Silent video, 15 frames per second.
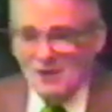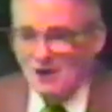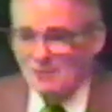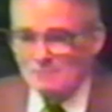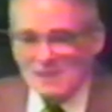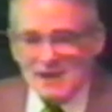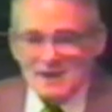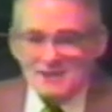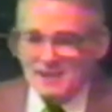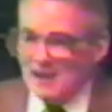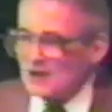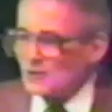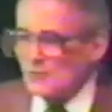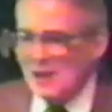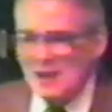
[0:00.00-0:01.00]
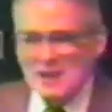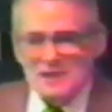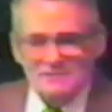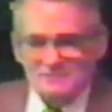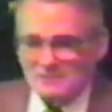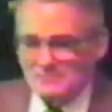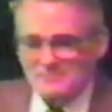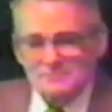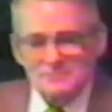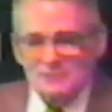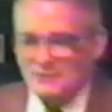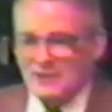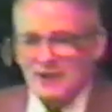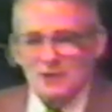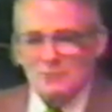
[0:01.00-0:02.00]
A man can't do any of it.
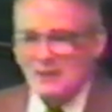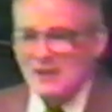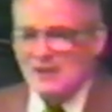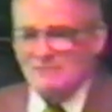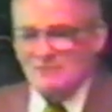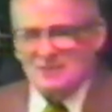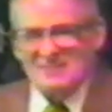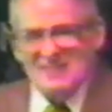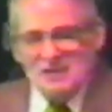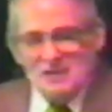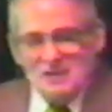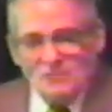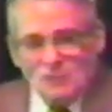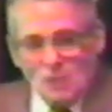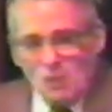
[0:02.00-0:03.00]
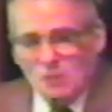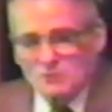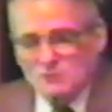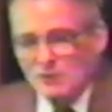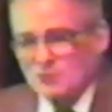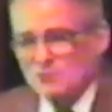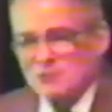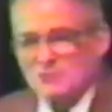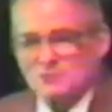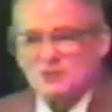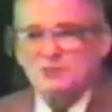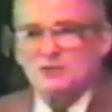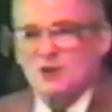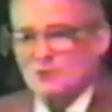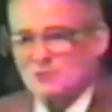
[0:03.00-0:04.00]
You can't do any of it. The Lord does that.
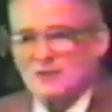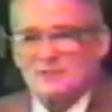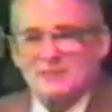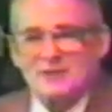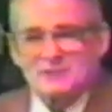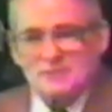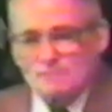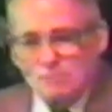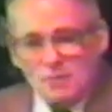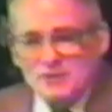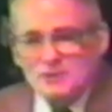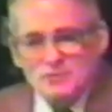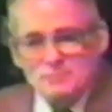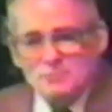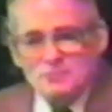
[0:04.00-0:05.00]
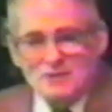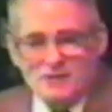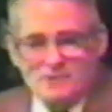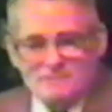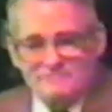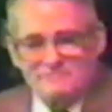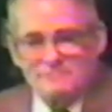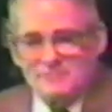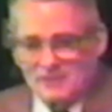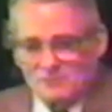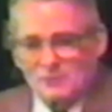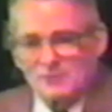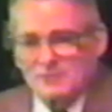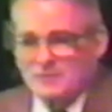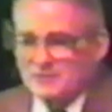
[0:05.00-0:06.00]
He just does that to please Himself. That's
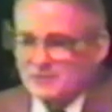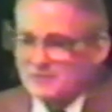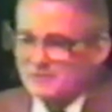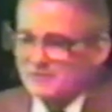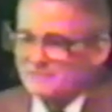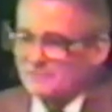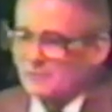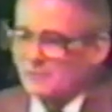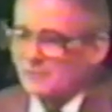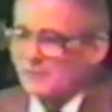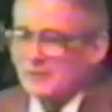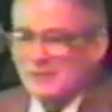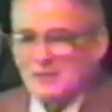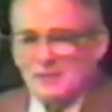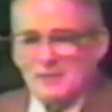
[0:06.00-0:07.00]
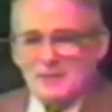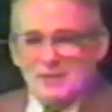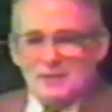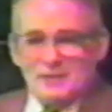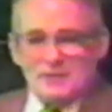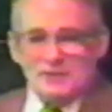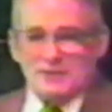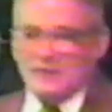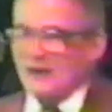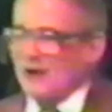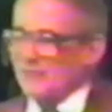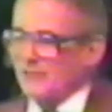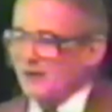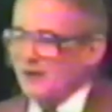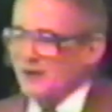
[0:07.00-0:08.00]
what He does that stuff for. And you get
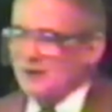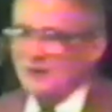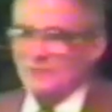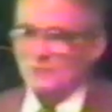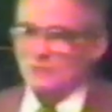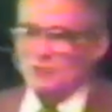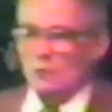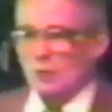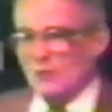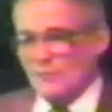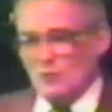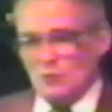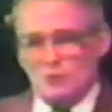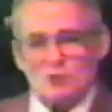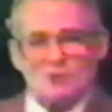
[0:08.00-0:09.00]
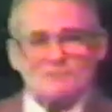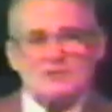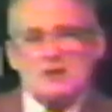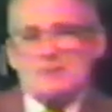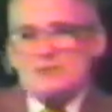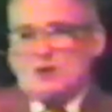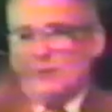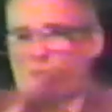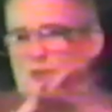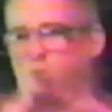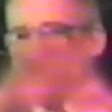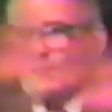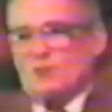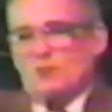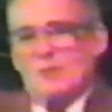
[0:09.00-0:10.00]
out there and you get, you look in this Gulf area and you hear all this
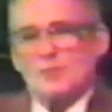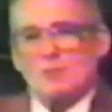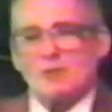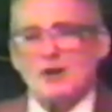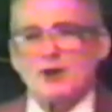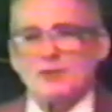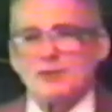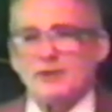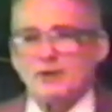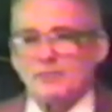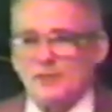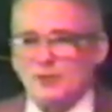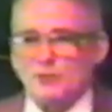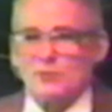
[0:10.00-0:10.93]
stuff swimming around here, and then you